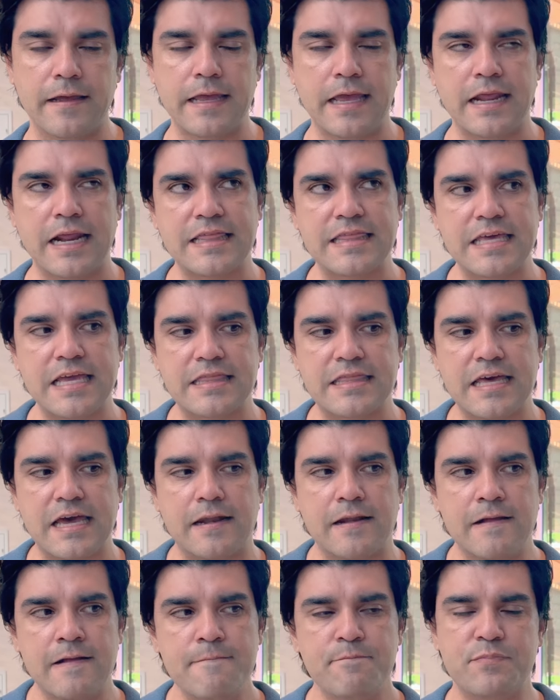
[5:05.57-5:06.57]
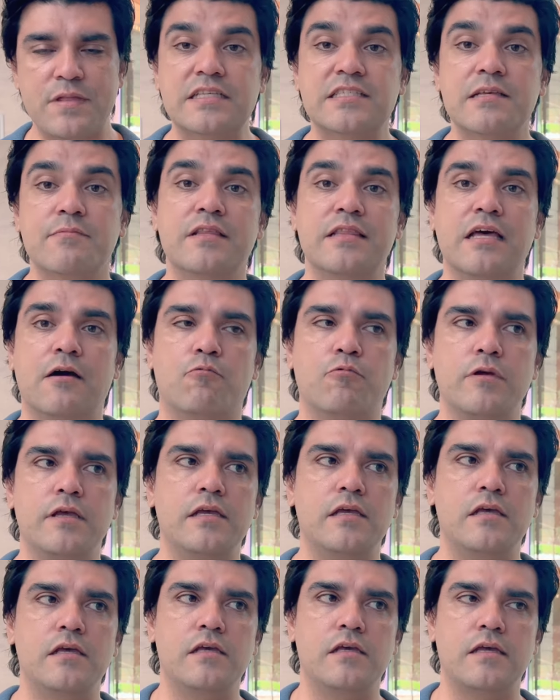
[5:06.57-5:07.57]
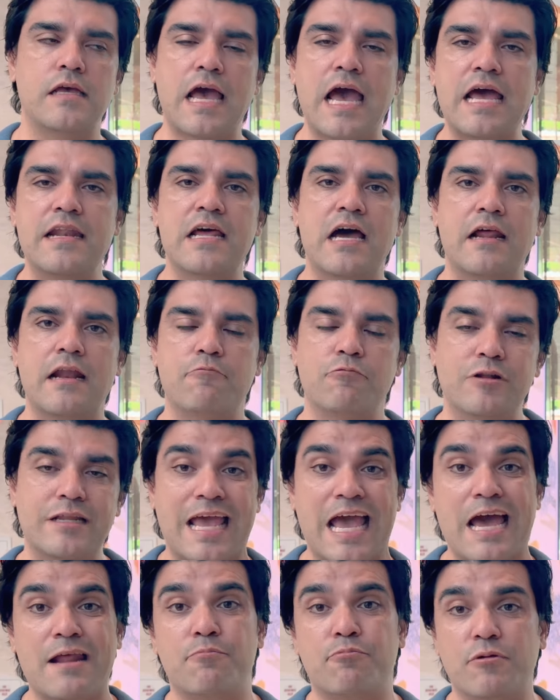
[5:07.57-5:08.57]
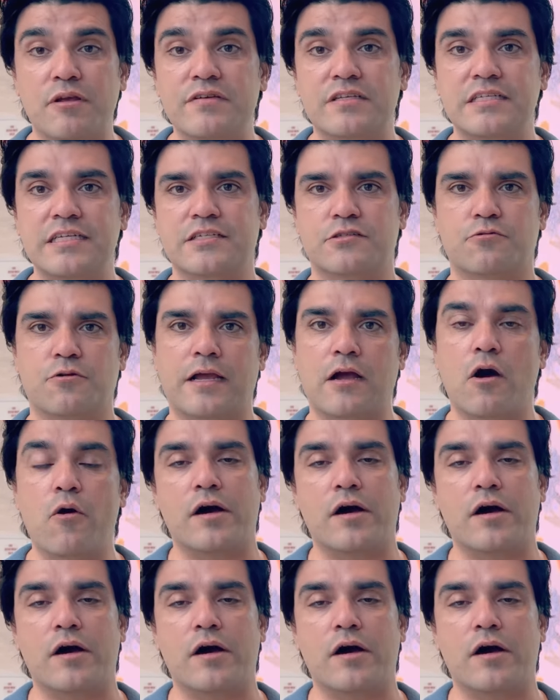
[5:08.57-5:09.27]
And I think that that's something that we had not really had previously because we're like, oh,